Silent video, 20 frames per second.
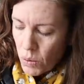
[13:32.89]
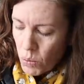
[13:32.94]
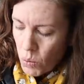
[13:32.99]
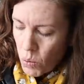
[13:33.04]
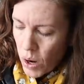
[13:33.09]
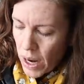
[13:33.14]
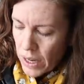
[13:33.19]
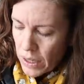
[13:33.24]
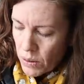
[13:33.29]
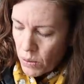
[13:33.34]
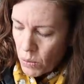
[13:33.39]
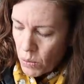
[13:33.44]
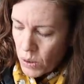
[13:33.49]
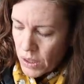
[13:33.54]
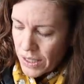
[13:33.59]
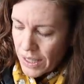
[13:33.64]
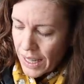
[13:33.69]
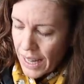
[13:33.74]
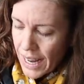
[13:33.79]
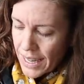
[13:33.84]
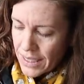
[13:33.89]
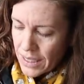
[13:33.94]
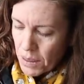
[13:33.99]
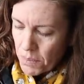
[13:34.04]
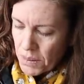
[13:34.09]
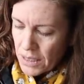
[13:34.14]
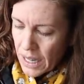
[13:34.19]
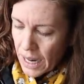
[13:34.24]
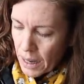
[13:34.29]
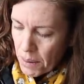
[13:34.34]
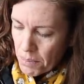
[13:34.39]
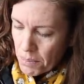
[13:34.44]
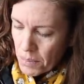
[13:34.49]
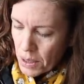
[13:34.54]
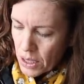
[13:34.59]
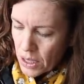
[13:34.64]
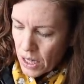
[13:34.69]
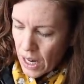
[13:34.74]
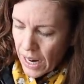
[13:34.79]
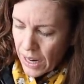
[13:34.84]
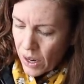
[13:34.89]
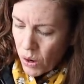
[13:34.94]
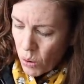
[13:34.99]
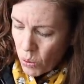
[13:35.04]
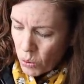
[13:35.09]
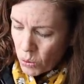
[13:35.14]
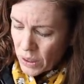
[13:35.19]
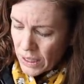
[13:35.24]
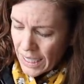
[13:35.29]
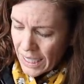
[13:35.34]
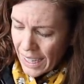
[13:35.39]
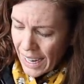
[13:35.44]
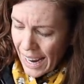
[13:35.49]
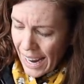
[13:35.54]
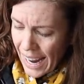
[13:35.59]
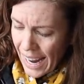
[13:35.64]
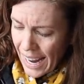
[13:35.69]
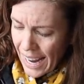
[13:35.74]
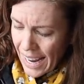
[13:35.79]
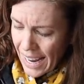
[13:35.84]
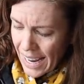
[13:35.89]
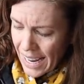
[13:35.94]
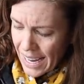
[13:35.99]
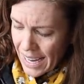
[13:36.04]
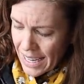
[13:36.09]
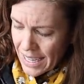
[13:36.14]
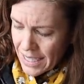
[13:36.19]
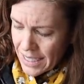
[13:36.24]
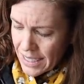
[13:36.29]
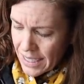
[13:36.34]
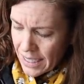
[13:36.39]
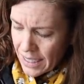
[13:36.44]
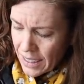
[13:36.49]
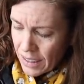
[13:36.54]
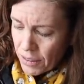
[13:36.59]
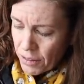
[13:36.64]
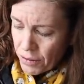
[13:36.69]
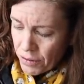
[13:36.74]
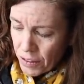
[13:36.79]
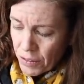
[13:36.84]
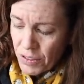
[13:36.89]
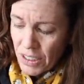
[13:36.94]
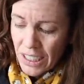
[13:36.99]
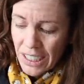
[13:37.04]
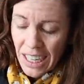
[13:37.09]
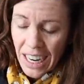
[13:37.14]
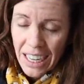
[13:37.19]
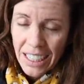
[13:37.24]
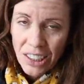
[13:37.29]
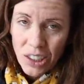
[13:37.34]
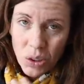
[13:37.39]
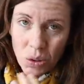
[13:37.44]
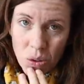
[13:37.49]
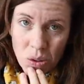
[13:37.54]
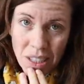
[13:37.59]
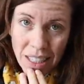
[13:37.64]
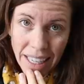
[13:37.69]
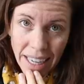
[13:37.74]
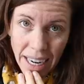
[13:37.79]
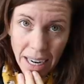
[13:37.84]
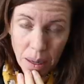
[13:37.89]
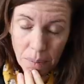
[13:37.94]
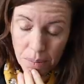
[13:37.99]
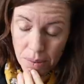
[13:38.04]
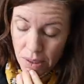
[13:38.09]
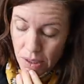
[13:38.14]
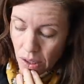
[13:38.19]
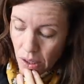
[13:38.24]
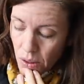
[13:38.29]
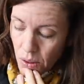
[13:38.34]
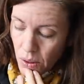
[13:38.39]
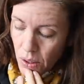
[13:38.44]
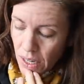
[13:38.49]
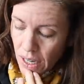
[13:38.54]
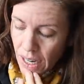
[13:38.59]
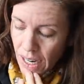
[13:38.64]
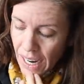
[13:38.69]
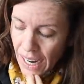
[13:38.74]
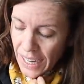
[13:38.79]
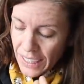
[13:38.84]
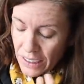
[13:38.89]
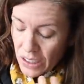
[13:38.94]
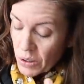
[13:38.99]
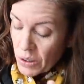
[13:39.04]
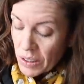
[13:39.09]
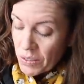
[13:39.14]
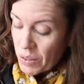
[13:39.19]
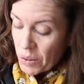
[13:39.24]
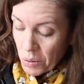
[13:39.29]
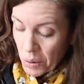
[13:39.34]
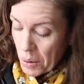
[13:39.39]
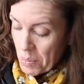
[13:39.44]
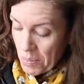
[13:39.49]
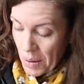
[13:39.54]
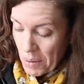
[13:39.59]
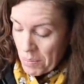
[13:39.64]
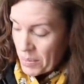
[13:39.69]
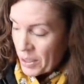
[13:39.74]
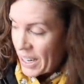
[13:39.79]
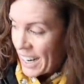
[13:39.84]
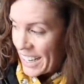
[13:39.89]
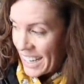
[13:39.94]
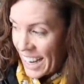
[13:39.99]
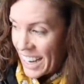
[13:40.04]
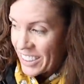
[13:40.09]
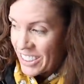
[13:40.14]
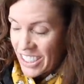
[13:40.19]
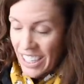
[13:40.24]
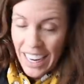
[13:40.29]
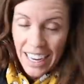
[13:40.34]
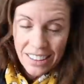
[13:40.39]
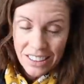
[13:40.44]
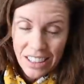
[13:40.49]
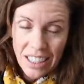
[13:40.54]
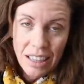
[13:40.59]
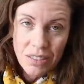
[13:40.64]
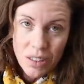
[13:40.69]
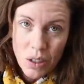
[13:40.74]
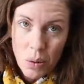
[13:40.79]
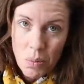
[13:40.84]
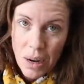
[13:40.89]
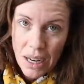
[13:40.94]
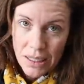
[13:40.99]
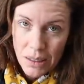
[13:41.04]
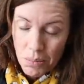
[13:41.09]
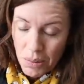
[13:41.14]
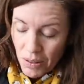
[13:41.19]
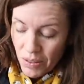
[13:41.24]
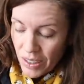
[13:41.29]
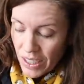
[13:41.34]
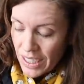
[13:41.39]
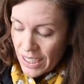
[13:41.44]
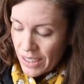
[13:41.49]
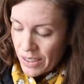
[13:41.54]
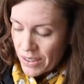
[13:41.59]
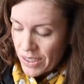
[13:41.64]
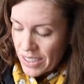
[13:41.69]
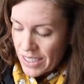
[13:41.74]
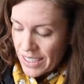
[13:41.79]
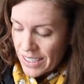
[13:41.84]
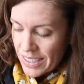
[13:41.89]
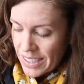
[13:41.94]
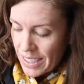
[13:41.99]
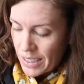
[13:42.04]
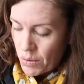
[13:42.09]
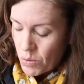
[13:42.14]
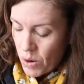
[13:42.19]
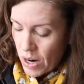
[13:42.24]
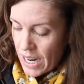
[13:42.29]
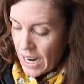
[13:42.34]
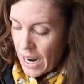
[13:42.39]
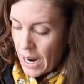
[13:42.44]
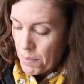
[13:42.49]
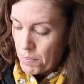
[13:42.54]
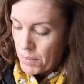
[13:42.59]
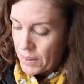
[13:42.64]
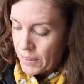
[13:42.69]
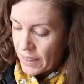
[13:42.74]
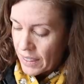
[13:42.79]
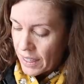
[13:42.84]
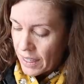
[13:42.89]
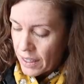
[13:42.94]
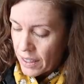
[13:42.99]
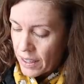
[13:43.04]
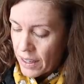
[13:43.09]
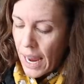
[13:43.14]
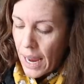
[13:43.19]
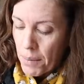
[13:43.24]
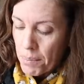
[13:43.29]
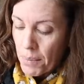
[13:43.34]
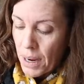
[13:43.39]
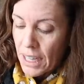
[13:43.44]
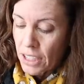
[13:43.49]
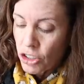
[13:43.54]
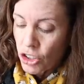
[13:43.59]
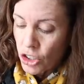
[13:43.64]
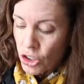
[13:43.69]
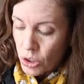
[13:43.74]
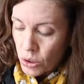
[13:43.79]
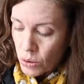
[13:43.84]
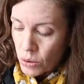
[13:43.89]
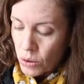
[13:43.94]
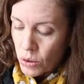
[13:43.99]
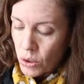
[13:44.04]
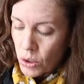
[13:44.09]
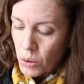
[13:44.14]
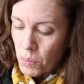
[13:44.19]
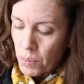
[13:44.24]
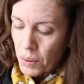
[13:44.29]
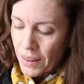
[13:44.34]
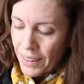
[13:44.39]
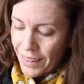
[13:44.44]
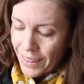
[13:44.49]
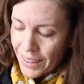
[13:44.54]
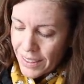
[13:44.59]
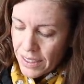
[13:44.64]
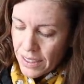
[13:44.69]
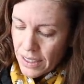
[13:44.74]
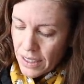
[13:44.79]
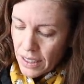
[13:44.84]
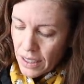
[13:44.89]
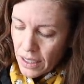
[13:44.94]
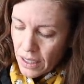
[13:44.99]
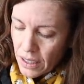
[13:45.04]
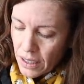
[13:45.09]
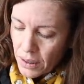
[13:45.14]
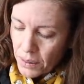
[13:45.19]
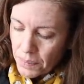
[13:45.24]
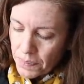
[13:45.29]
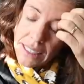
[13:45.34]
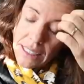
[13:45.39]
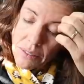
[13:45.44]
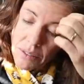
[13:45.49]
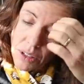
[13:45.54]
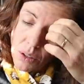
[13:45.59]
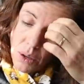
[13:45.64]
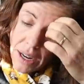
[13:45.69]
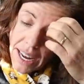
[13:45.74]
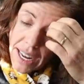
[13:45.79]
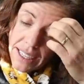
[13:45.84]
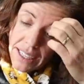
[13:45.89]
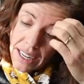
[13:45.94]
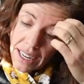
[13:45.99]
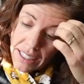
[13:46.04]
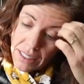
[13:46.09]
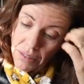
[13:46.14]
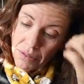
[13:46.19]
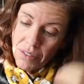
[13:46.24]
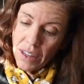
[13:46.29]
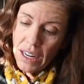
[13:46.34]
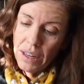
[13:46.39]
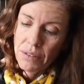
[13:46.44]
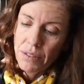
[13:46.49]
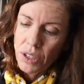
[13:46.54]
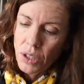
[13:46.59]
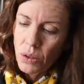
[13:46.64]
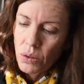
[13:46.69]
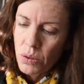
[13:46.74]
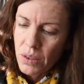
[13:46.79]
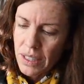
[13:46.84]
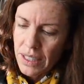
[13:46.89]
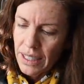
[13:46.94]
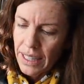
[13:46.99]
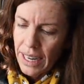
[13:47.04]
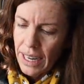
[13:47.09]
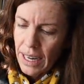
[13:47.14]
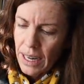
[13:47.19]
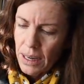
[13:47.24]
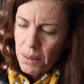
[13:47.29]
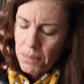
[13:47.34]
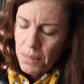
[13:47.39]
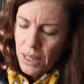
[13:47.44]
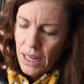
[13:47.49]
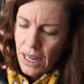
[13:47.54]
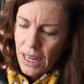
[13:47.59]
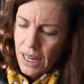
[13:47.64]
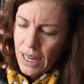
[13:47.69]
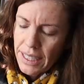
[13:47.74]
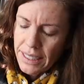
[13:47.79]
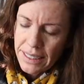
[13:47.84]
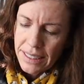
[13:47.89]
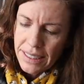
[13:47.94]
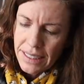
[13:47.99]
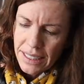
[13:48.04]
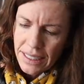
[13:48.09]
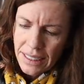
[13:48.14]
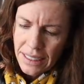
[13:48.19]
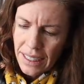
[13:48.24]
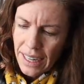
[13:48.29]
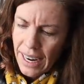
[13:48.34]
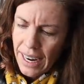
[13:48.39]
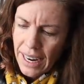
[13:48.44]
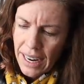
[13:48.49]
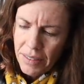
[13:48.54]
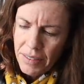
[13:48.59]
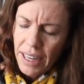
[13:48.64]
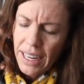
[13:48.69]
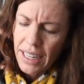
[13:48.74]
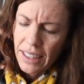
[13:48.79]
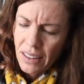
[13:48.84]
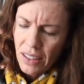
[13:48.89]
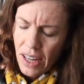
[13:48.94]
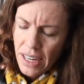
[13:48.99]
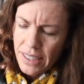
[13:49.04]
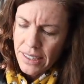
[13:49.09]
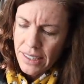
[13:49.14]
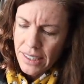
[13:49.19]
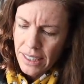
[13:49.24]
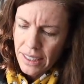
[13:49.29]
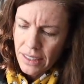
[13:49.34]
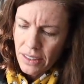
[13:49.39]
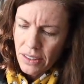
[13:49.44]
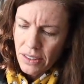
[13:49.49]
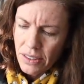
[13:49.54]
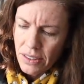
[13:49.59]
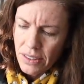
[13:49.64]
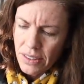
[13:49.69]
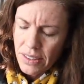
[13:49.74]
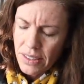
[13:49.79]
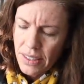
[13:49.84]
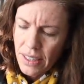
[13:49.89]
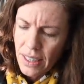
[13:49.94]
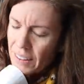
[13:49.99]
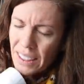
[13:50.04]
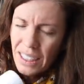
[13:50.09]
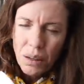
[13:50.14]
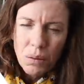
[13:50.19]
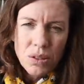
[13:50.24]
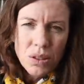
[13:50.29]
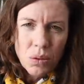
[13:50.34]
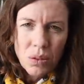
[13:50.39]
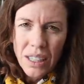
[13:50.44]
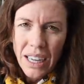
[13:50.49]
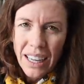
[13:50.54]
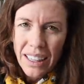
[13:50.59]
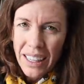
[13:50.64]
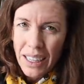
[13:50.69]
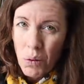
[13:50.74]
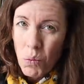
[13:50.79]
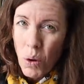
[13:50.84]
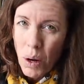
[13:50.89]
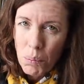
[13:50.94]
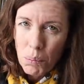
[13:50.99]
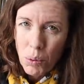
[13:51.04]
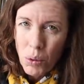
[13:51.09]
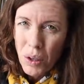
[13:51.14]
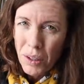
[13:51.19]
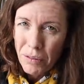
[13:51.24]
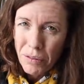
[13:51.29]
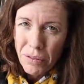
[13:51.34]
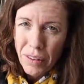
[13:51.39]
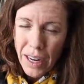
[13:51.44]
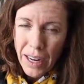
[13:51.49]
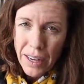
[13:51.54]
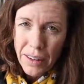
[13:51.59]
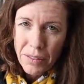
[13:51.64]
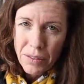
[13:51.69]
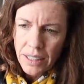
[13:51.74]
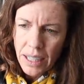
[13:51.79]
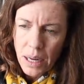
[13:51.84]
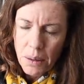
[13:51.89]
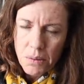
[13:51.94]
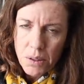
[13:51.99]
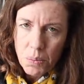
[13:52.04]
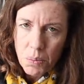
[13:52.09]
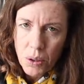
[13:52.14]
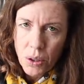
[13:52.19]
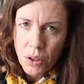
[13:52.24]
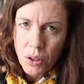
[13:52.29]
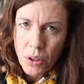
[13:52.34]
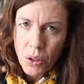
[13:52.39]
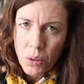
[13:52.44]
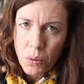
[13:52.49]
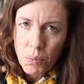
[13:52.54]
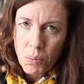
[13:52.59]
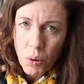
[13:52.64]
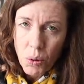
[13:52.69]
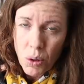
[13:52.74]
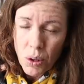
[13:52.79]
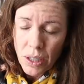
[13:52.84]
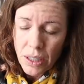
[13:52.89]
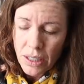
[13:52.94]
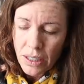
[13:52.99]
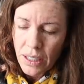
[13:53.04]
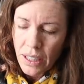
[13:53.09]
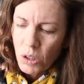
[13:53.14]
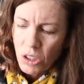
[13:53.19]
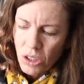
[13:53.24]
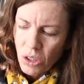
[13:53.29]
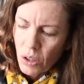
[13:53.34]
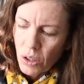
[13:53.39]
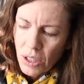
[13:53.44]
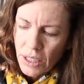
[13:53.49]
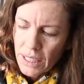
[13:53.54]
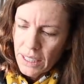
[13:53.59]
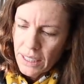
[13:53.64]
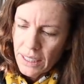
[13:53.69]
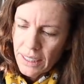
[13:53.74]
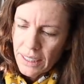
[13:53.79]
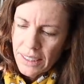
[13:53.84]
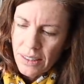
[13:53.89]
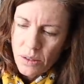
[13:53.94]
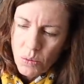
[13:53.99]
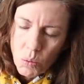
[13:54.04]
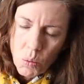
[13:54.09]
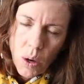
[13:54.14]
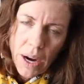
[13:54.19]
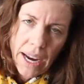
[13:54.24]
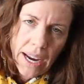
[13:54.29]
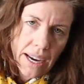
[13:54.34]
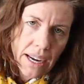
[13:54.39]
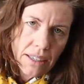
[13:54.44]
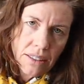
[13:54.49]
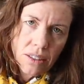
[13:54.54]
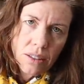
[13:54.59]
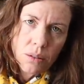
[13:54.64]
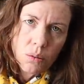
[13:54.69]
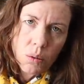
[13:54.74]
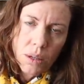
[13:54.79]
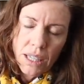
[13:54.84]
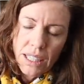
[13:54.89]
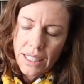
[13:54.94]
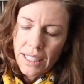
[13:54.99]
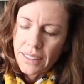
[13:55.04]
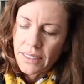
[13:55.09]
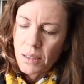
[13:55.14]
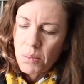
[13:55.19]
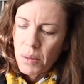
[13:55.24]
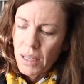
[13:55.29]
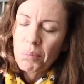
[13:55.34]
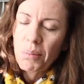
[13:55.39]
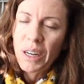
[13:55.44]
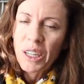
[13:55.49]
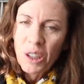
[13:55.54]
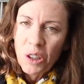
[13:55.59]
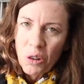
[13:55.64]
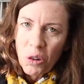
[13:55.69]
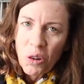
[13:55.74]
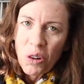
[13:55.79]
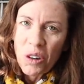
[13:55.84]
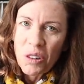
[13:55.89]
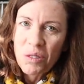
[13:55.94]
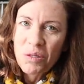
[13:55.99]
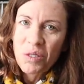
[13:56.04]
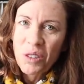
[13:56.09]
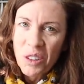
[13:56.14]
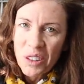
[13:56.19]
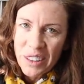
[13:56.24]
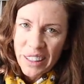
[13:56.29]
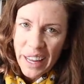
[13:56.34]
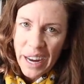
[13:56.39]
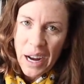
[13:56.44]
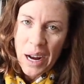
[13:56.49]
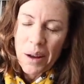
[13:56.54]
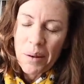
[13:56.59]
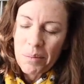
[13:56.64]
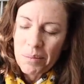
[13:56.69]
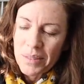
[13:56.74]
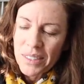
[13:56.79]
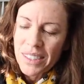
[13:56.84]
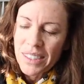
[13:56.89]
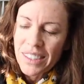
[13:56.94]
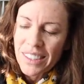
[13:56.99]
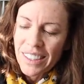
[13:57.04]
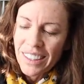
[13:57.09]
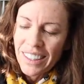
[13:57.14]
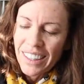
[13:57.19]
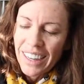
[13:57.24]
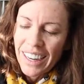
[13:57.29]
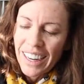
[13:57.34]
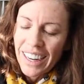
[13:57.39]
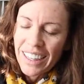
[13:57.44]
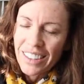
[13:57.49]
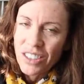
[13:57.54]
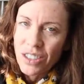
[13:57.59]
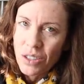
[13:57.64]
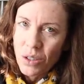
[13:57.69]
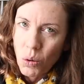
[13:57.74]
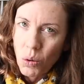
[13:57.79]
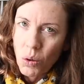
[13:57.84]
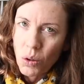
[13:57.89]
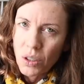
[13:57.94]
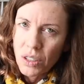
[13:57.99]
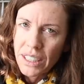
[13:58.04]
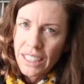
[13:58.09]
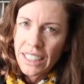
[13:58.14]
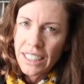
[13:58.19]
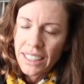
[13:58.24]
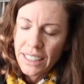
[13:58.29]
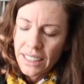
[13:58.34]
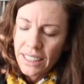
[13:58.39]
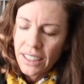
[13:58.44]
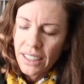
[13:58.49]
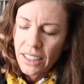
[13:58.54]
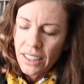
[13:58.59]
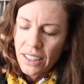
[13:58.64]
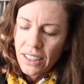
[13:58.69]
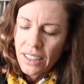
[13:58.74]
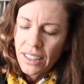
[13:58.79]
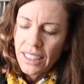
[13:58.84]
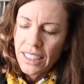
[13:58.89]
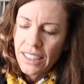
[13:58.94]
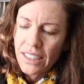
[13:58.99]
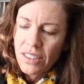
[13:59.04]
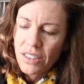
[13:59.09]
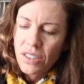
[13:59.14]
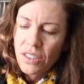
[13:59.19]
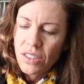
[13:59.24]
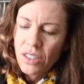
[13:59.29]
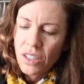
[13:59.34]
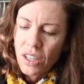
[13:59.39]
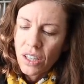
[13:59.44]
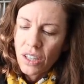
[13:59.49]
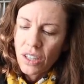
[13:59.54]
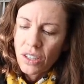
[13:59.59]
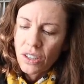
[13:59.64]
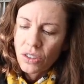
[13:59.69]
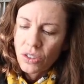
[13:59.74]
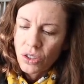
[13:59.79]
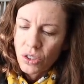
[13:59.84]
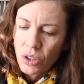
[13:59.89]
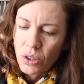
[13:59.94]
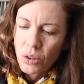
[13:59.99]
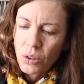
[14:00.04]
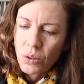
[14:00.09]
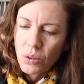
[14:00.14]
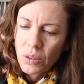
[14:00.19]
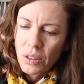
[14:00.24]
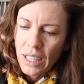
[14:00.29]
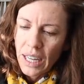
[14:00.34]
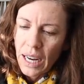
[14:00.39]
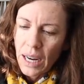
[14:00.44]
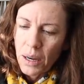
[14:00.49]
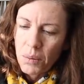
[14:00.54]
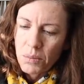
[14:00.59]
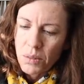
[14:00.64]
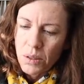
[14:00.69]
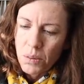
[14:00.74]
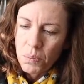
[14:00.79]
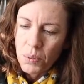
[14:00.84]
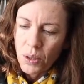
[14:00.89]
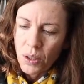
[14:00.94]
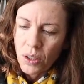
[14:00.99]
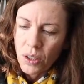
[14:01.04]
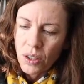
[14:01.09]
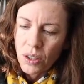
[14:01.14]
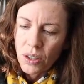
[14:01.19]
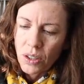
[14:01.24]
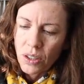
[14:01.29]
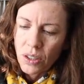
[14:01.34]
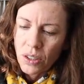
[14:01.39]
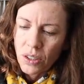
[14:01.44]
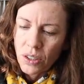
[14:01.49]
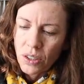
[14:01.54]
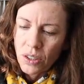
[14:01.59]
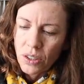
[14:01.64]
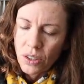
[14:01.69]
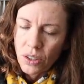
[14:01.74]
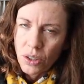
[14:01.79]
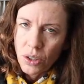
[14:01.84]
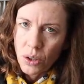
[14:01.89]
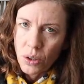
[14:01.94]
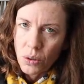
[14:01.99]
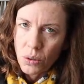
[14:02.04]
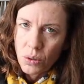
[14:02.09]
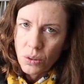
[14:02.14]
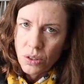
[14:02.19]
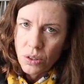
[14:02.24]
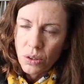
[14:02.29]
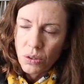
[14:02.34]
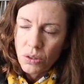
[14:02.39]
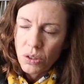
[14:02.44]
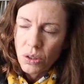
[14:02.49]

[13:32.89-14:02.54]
One was last September. I only had 59 ewes lambs. So I don't even remember. I'd actually have to go back to my videos to see what happened there. And my June group this year, even though I had 95 ewes lamb, I had a lot of singles. I think I was only at like 1.5 lambs per ewe born, which already is way under where I'd like to be. My goal for lambs sold in a year is 2 lambs per ewe. So